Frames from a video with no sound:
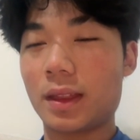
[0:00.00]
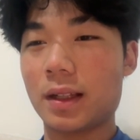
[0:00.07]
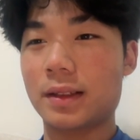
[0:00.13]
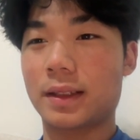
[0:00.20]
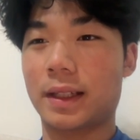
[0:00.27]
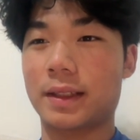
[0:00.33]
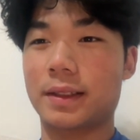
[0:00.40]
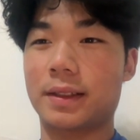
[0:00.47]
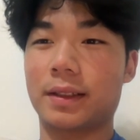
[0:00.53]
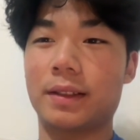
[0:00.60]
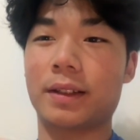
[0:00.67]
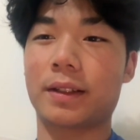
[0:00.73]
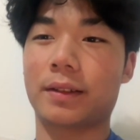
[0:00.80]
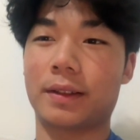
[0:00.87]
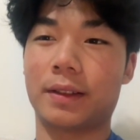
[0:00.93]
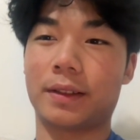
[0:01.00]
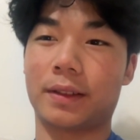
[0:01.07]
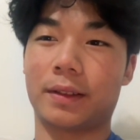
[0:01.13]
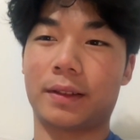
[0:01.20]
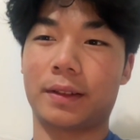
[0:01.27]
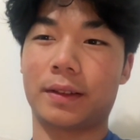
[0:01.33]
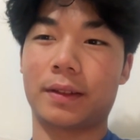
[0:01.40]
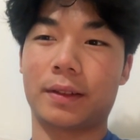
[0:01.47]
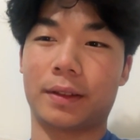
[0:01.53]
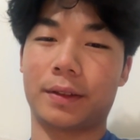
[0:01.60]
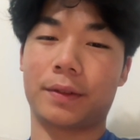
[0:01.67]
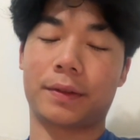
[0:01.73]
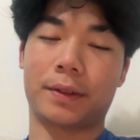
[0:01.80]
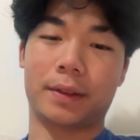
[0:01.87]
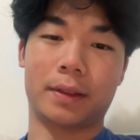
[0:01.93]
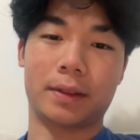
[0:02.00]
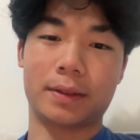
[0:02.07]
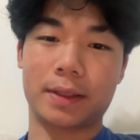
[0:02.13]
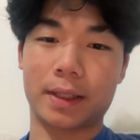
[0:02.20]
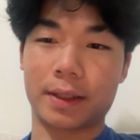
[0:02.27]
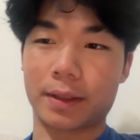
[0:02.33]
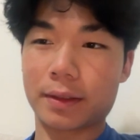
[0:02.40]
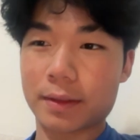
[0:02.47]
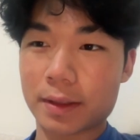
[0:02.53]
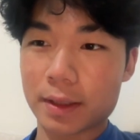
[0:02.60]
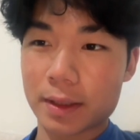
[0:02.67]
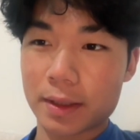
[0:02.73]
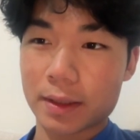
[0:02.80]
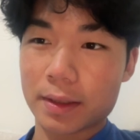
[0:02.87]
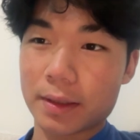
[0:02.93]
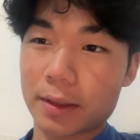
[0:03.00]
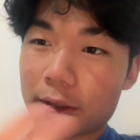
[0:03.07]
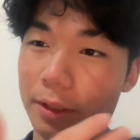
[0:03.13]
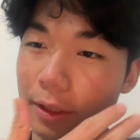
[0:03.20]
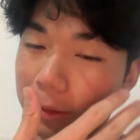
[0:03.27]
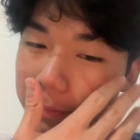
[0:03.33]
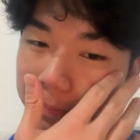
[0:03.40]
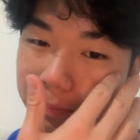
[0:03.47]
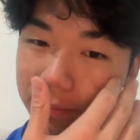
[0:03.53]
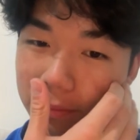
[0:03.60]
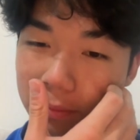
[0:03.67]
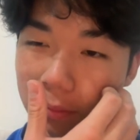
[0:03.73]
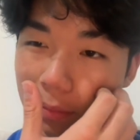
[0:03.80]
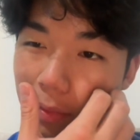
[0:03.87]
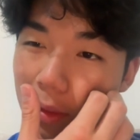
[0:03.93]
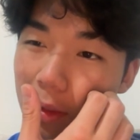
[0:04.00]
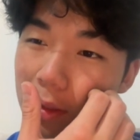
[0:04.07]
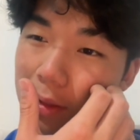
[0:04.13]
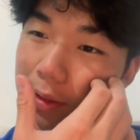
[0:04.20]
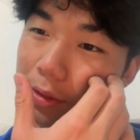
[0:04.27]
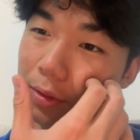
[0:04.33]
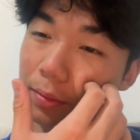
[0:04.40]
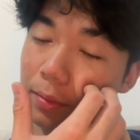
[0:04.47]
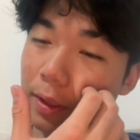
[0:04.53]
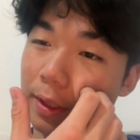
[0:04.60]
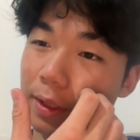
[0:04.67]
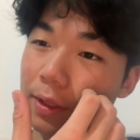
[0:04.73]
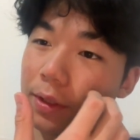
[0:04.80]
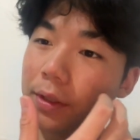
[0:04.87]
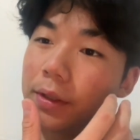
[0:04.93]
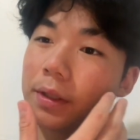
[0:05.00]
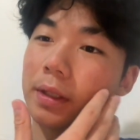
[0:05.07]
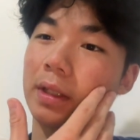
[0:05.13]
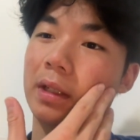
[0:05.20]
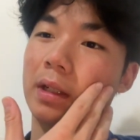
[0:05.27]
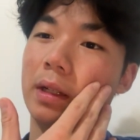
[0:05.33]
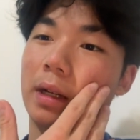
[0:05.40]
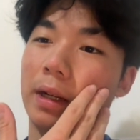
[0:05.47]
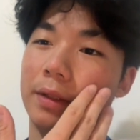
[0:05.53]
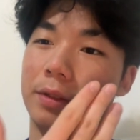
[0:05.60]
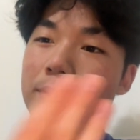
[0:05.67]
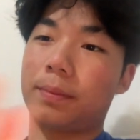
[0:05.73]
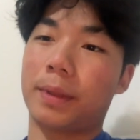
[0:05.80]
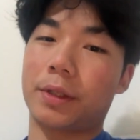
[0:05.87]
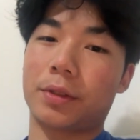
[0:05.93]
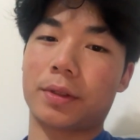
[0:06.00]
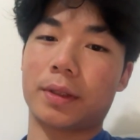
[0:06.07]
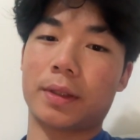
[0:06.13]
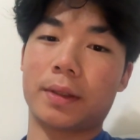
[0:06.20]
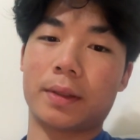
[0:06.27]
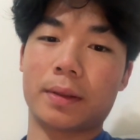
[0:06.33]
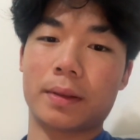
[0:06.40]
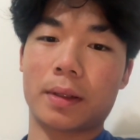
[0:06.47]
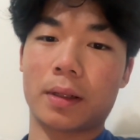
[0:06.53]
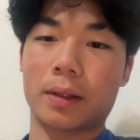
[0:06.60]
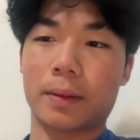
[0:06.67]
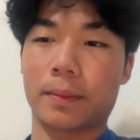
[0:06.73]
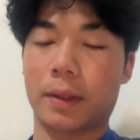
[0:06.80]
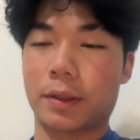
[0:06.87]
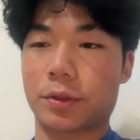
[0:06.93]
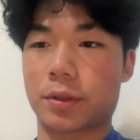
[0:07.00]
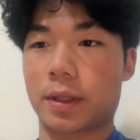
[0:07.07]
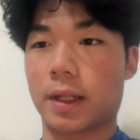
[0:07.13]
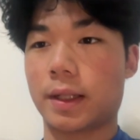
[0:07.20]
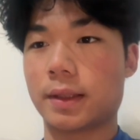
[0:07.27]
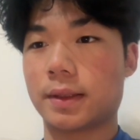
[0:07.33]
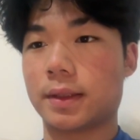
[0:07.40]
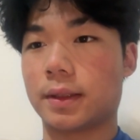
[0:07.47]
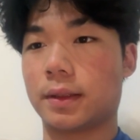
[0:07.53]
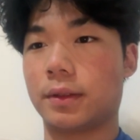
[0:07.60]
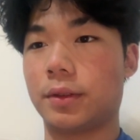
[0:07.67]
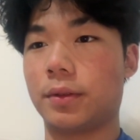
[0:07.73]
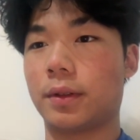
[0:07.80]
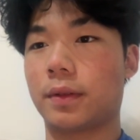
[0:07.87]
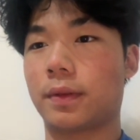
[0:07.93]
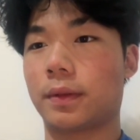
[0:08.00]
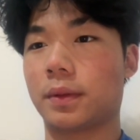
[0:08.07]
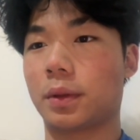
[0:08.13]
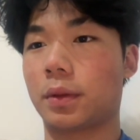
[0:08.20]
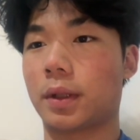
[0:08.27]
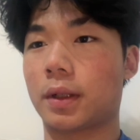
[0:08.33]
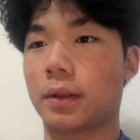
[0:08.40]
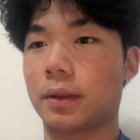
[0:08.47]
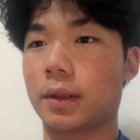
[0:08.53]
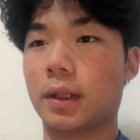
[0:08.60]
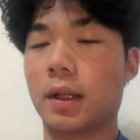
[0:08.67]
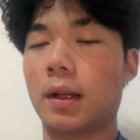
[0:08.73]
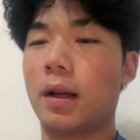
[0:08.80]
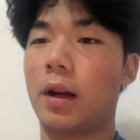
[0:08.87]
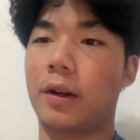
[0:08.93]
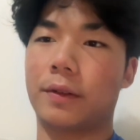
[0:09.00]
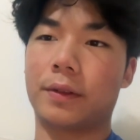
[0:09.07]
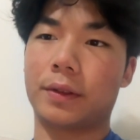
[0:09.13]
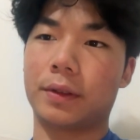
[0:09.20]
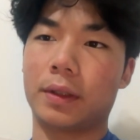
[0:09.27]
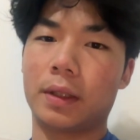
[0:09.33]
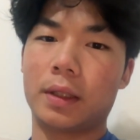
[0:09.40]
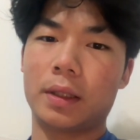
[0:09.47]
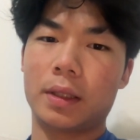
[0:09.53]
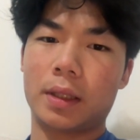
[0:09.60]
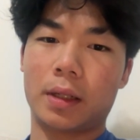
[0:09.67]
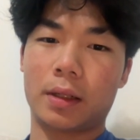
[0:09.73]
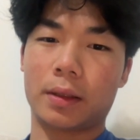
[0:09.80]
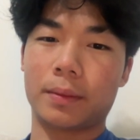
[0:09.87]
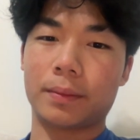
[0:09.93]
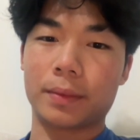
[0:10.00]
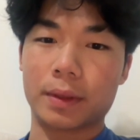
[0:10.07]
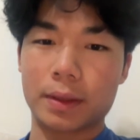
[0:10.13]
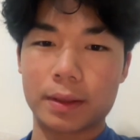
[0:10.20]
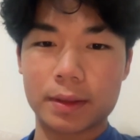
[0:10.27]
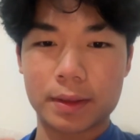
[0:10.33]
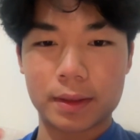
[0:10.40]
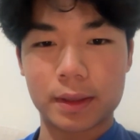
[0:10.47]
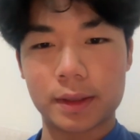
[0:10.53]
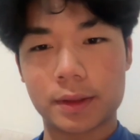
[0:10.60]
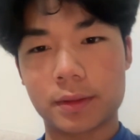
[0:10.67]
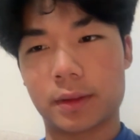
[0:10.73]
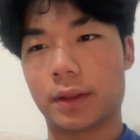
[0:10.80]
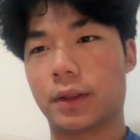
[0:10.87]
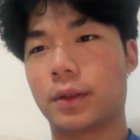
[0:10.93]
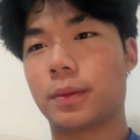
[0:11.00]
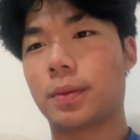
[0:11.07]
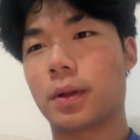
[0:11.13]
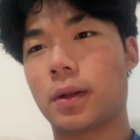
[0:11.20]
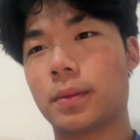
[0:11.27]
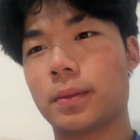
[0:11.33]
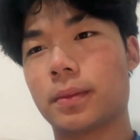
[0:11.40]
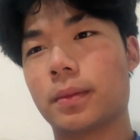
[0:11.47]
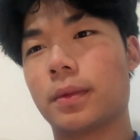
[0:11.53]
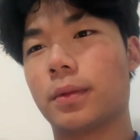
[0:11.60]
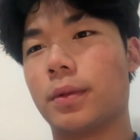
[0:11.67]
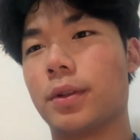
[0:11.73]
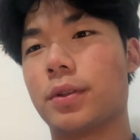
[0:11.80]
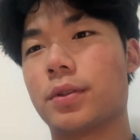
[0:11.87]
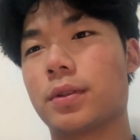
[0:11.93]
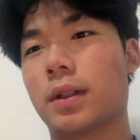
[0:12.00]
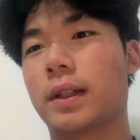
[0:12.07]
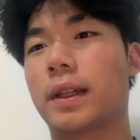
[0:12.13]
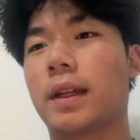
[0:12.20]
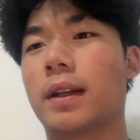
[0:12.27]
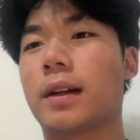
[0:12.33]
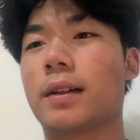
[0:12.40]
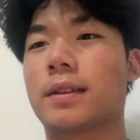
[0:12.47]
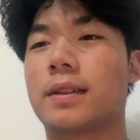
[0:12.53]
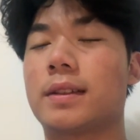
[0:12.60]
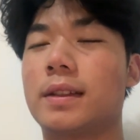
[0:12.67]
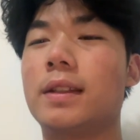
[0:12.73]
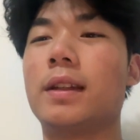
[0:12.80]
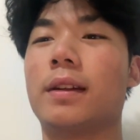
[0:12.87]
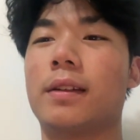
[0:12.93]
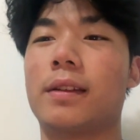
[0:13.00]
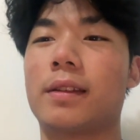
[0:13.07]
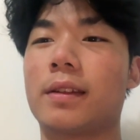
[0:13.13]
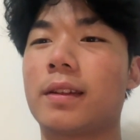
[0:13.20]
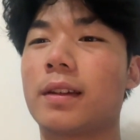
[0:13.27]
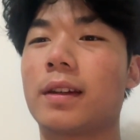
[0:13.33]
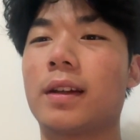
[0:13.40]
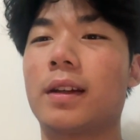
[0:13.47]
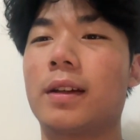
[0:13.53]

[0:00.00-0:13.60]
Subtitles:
Test it out in a different setting. Okay, so right here, I just measured it. I tried to do it from the ground. However, this led to another problem, which I cannot see anything.